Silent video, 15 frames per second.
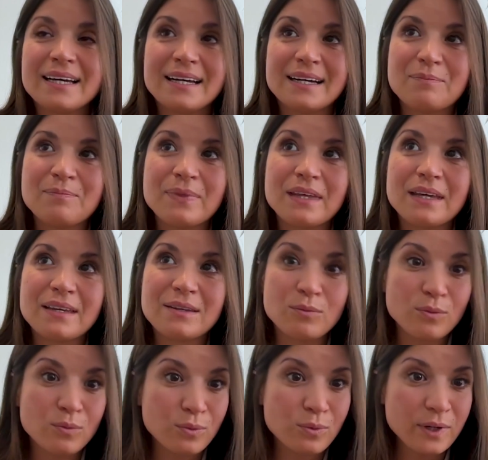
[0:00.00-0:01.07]
Um, it
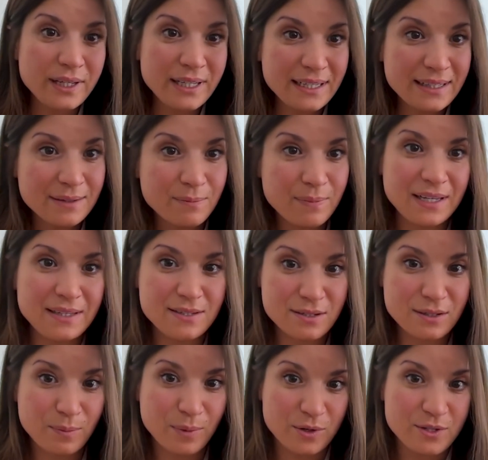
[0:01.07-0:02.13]
really depends on
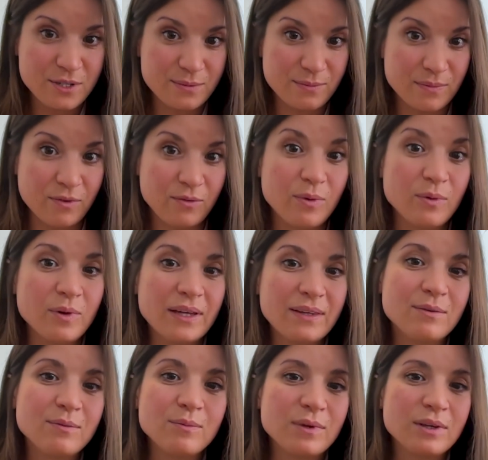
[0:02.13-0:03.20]
the person, uh,
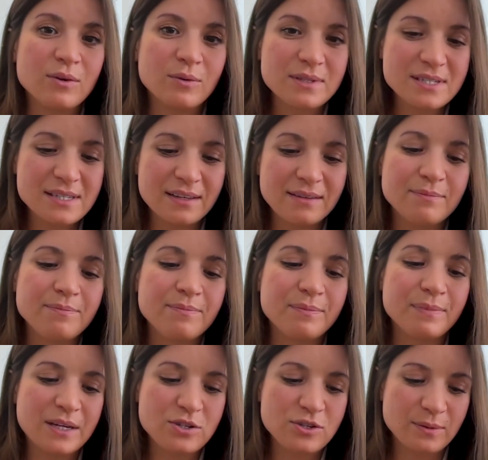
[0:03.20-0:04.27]
and you know, it's not
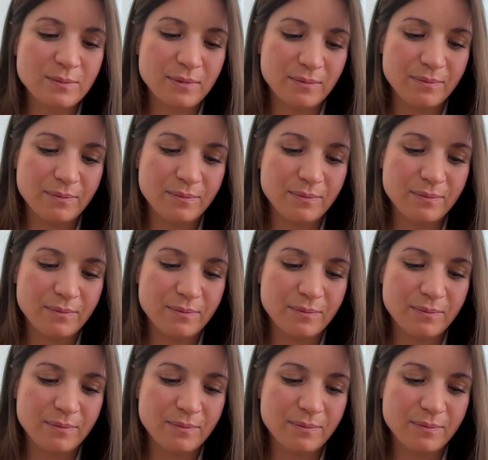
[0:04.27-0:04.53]
patient.